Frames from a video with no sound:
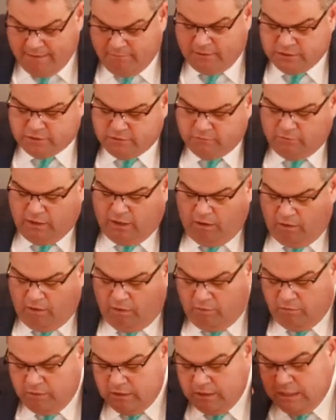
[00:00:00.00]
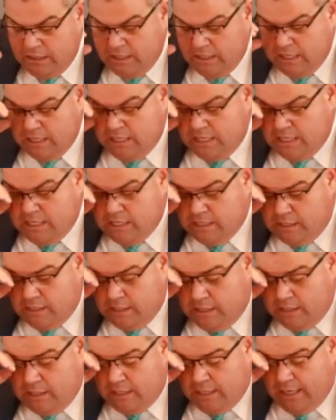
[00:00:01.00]
of law,
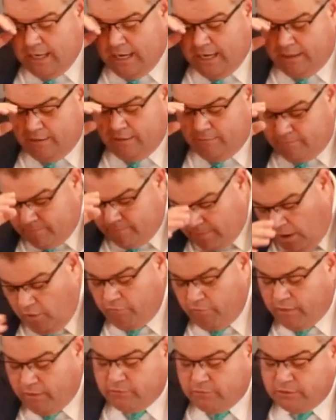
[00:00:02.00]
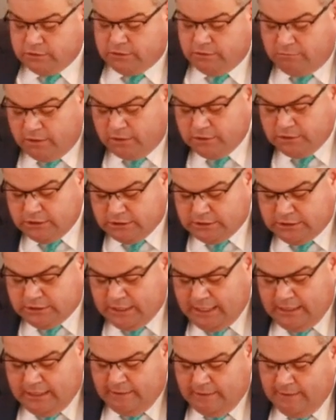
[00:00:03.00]
and over it was the mercy seat.
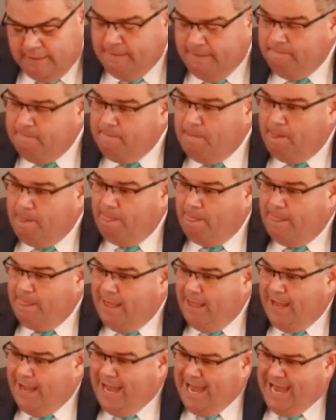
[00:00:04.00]
And the